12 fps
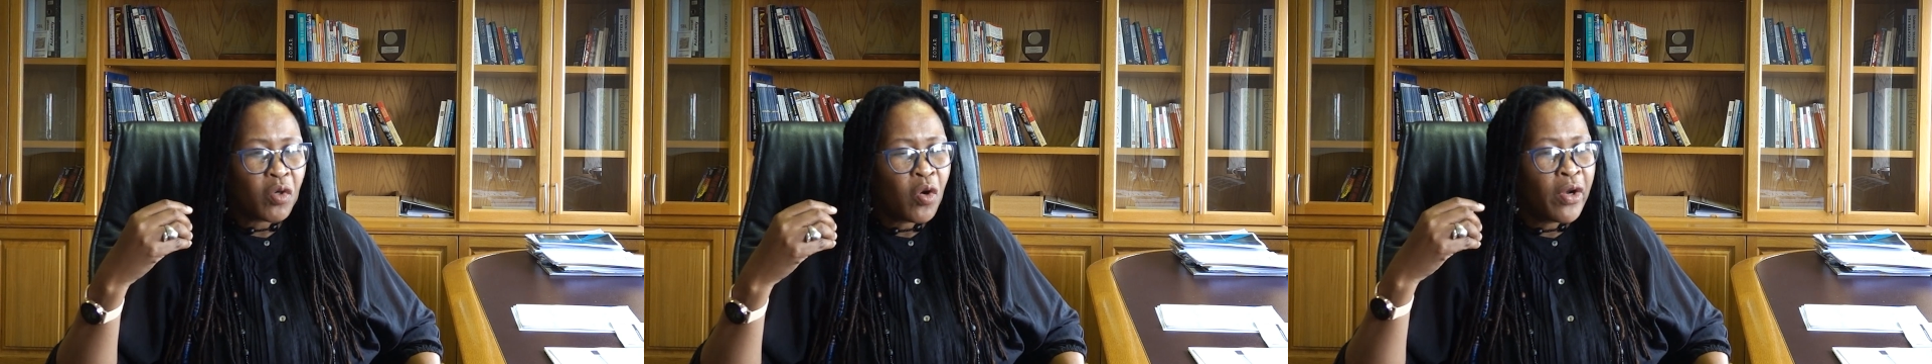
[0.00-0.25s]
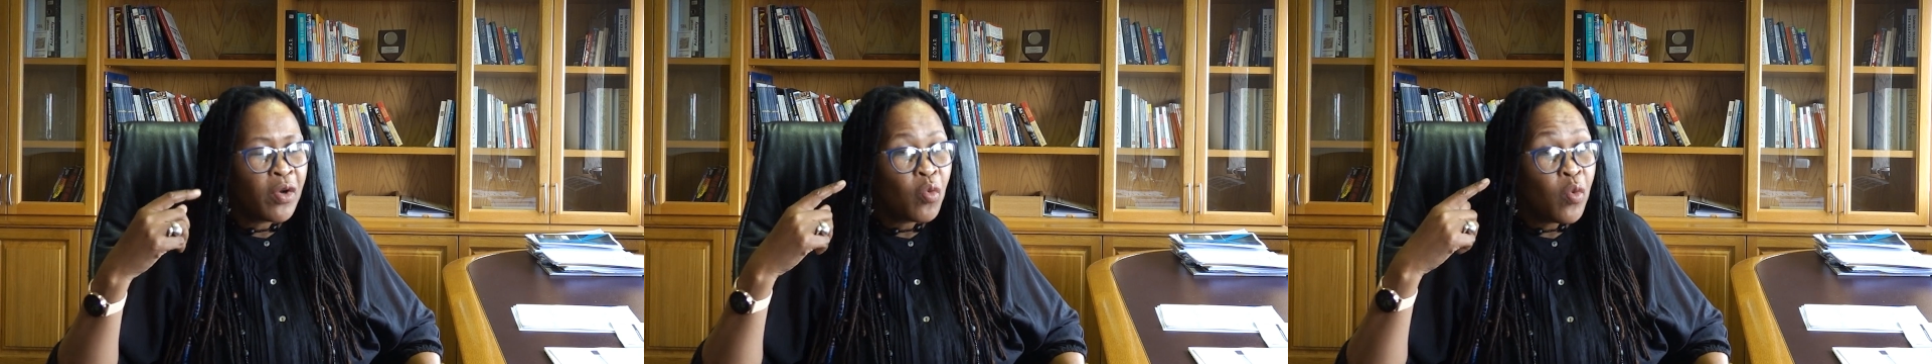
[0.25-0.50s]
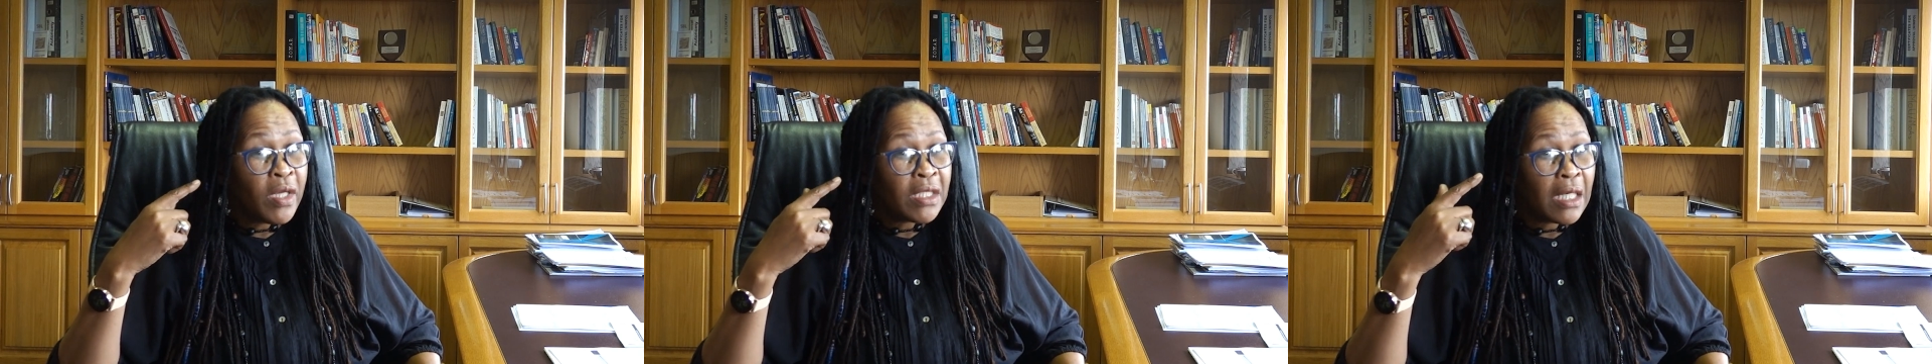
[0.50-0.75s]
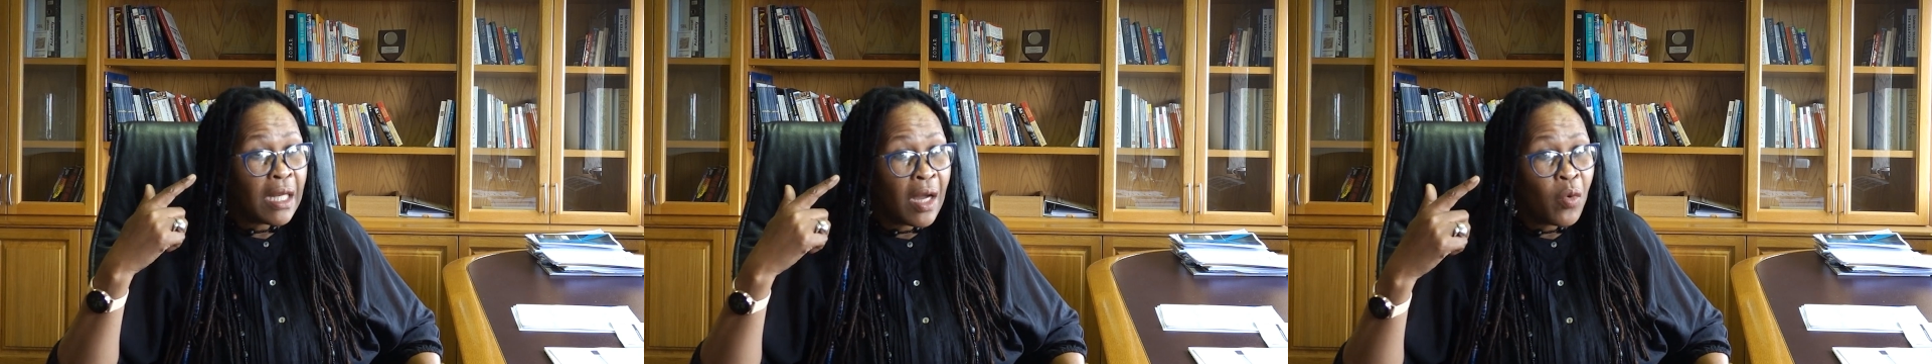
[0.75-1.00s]
on
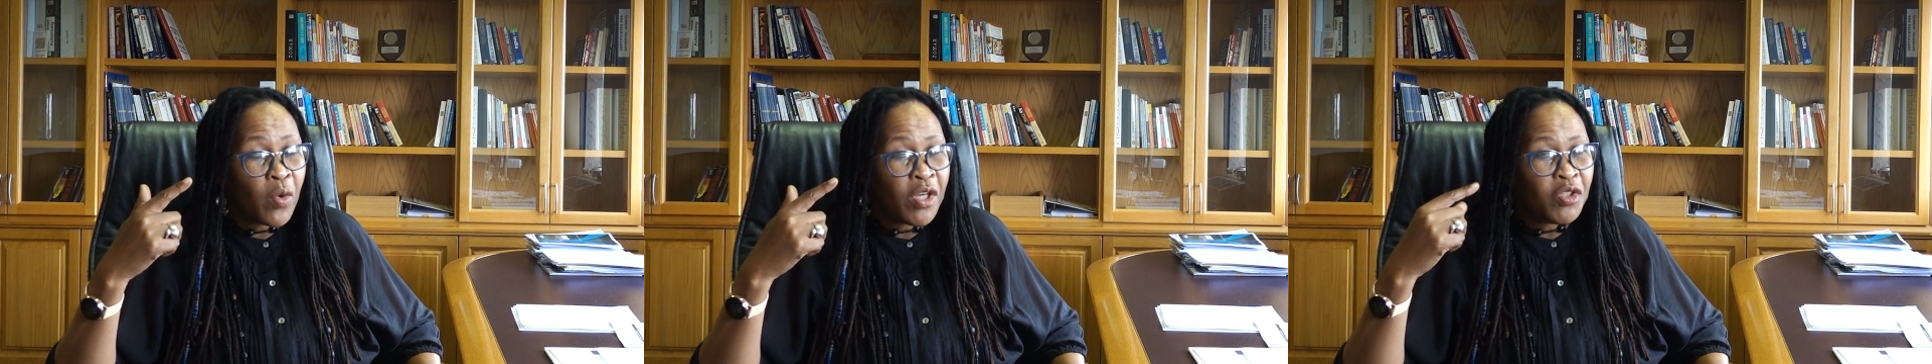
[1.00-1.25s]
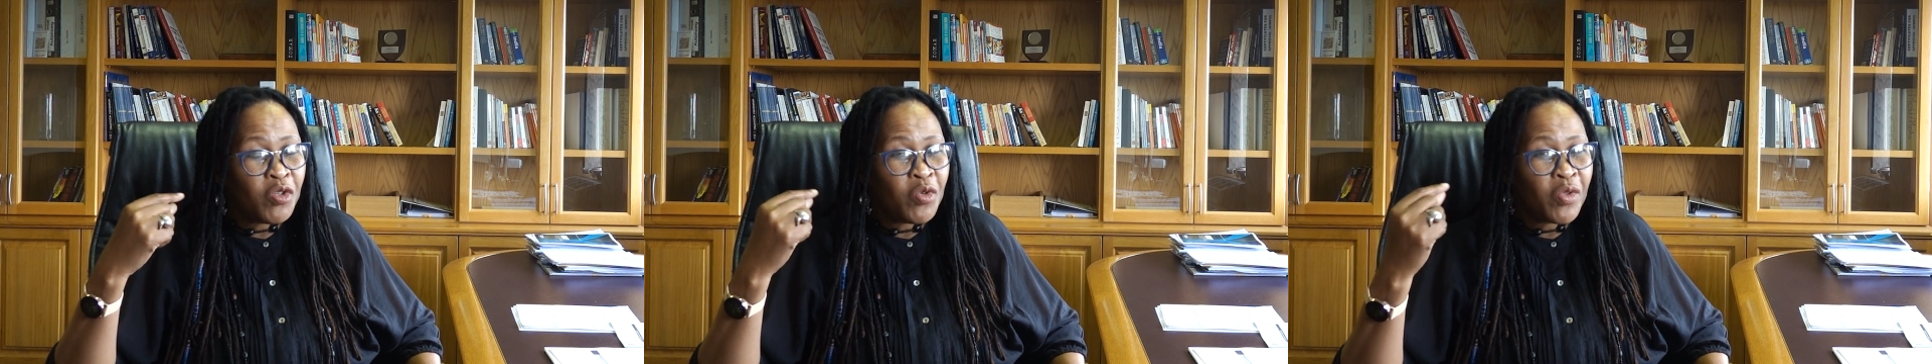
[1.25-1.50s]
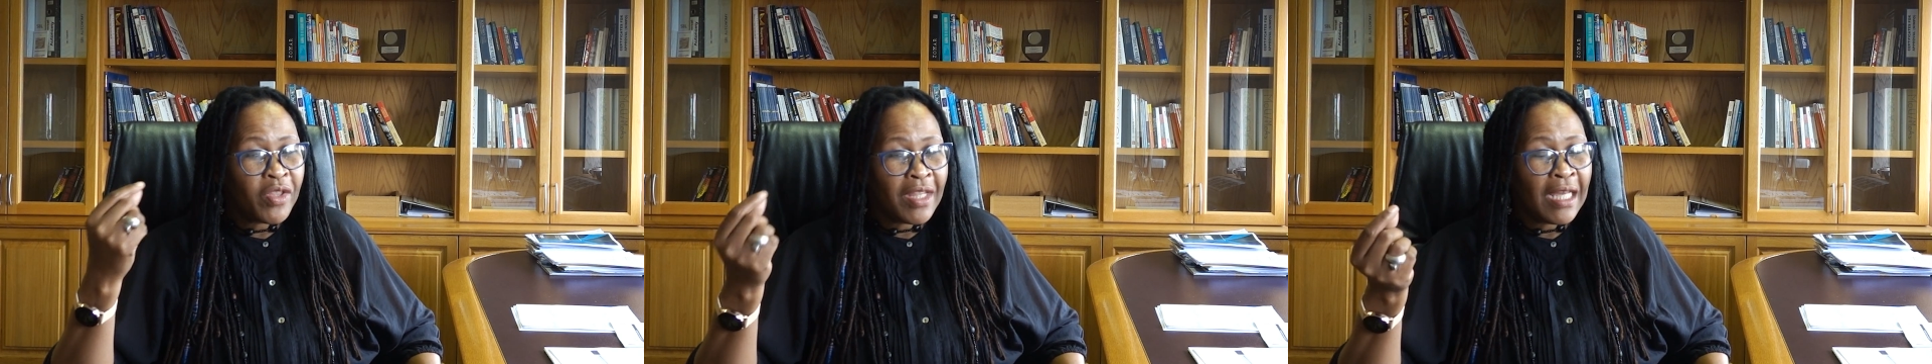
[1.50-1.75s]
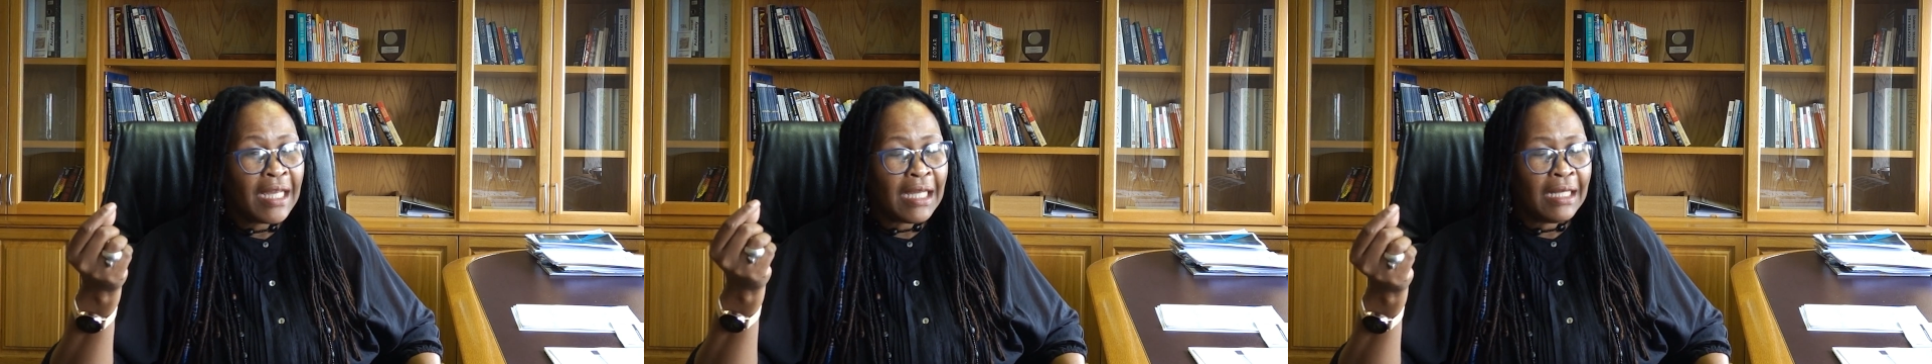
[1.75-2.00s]
which language do you
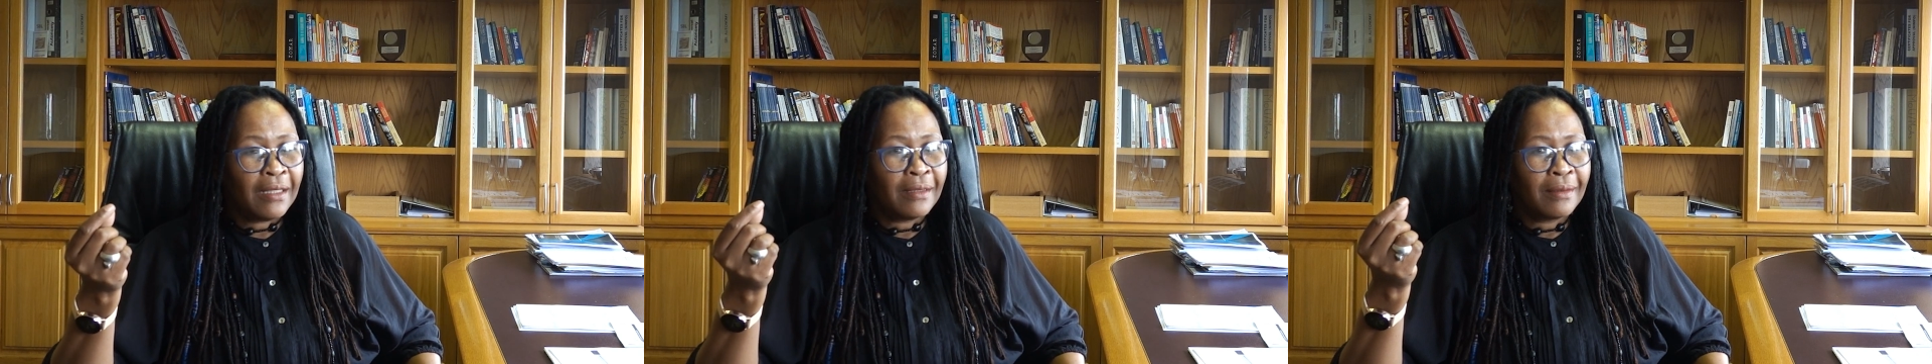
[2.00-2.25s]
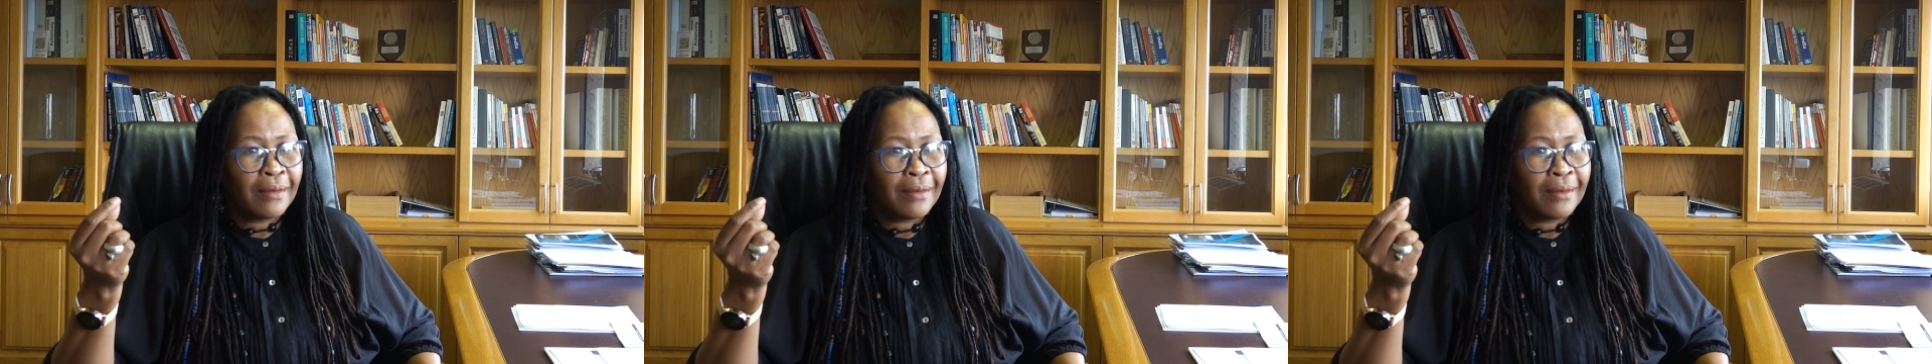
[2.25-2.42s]
think in?